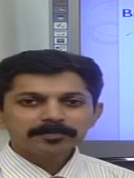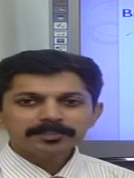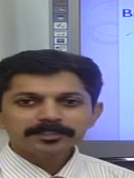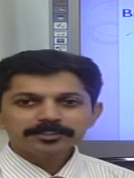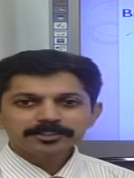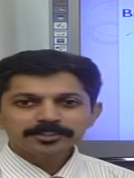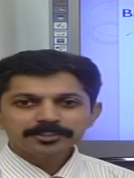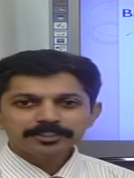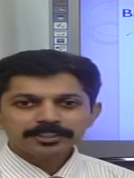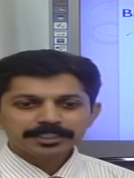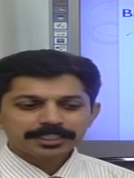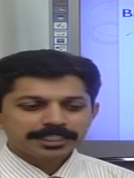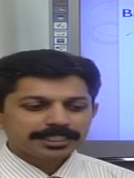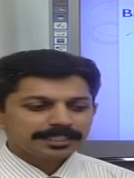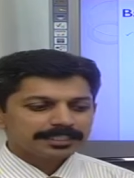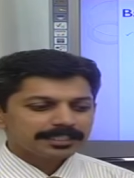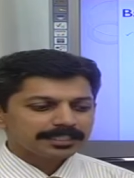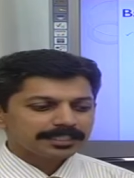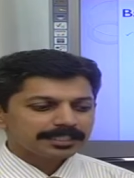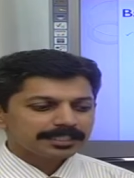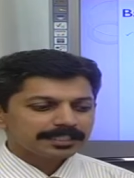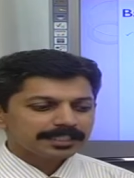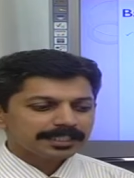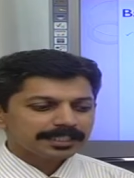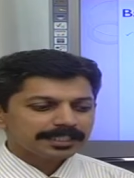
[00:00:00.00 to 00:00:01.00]
published
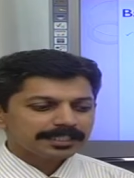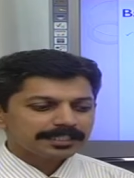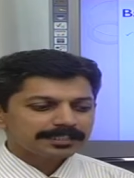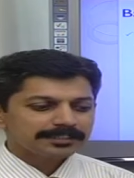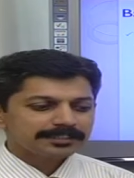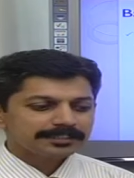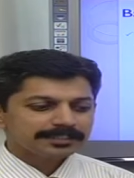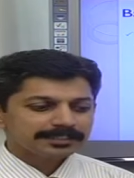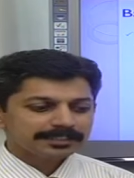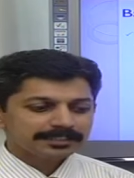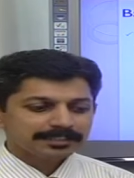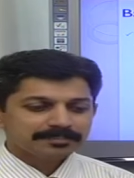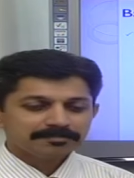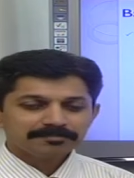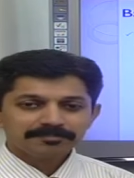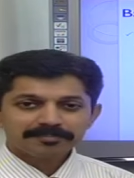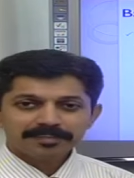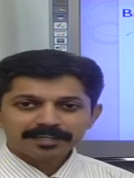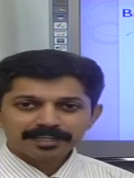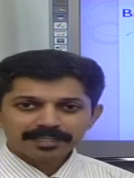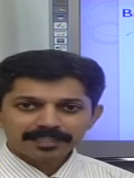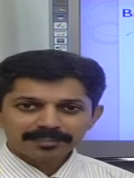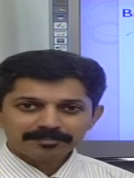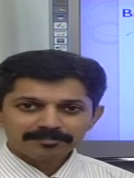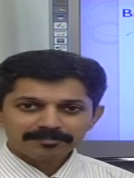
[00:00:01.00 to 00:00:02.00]
in
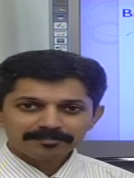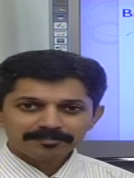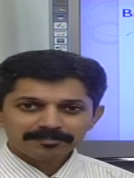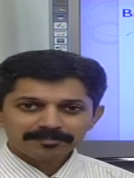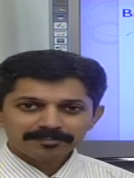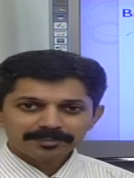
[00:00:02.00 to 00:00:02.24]
1965,